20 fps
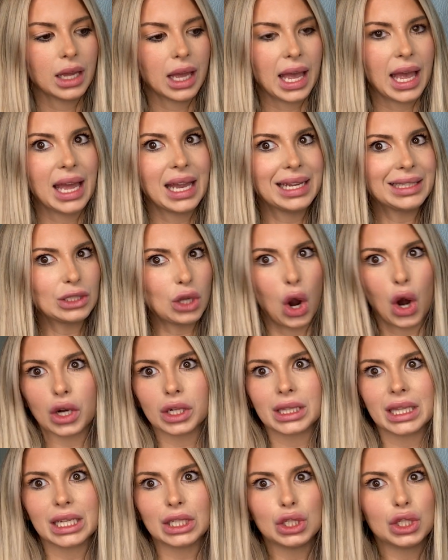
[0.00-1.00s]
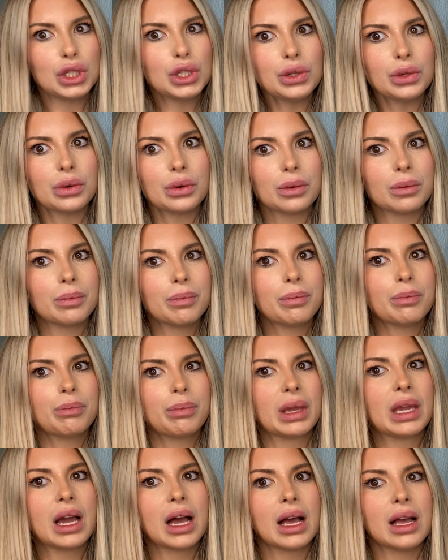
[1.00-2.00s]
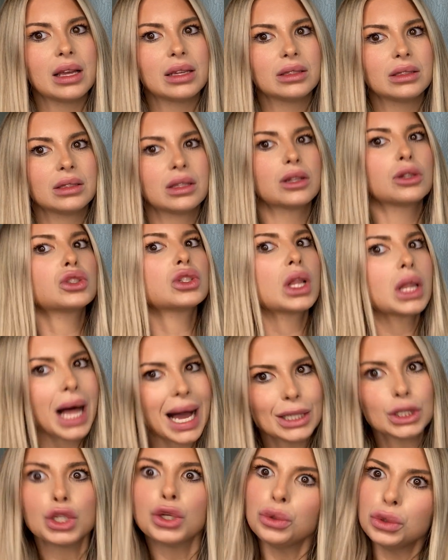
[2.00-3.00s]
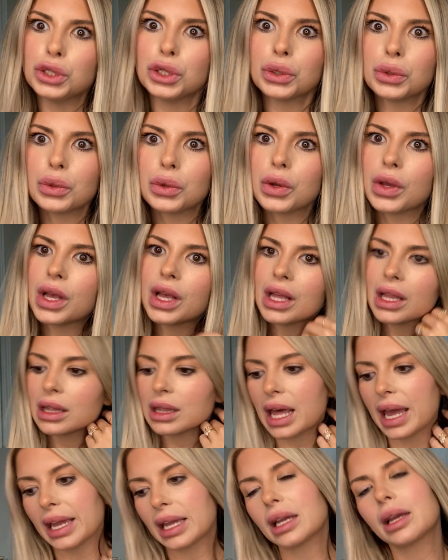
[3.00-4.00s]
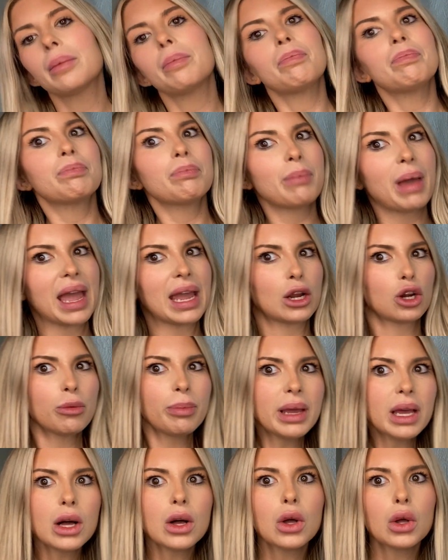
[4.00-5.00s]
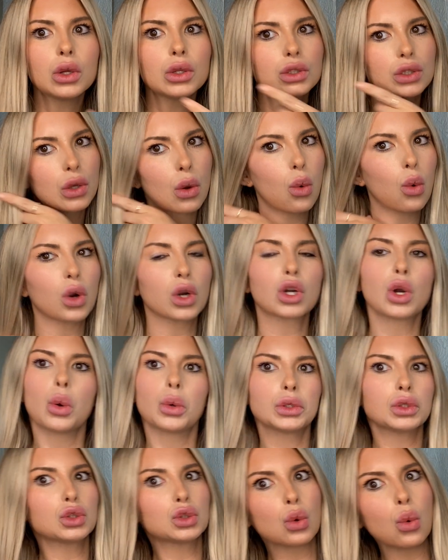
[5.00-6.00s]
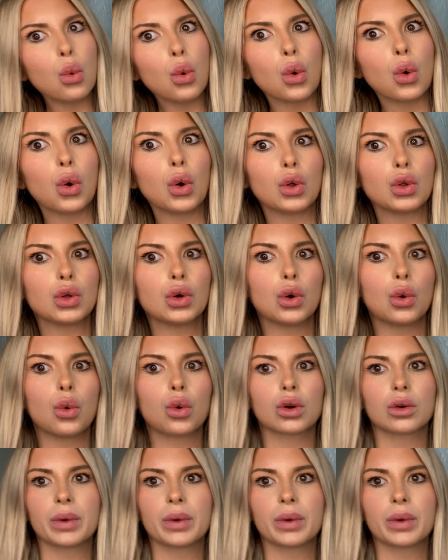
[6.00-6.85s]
And it's a hard thing to do because there's a lot to do, like pay your bills or go to school or